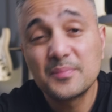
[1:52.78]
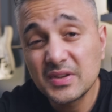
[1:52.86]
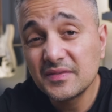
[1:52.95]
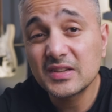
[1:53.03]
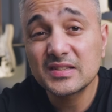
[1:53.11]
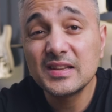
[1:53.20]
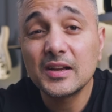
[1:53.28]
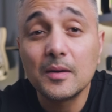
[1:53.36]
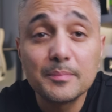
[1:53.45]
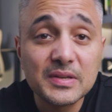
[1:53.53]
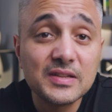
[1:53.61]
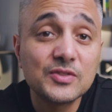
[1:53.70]
Previously,
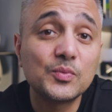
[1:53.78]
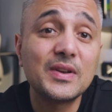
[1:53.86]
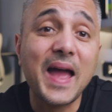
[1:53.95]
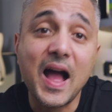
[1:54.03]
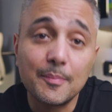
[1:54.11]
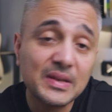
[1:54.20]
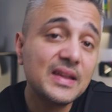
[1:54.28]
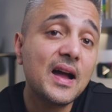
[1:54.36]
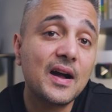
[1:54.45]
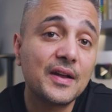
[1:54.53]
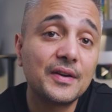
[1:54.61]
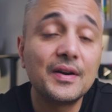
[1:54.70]
companies would happily
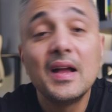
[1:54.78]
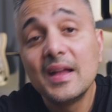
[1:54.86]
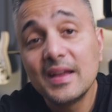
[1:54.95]
hire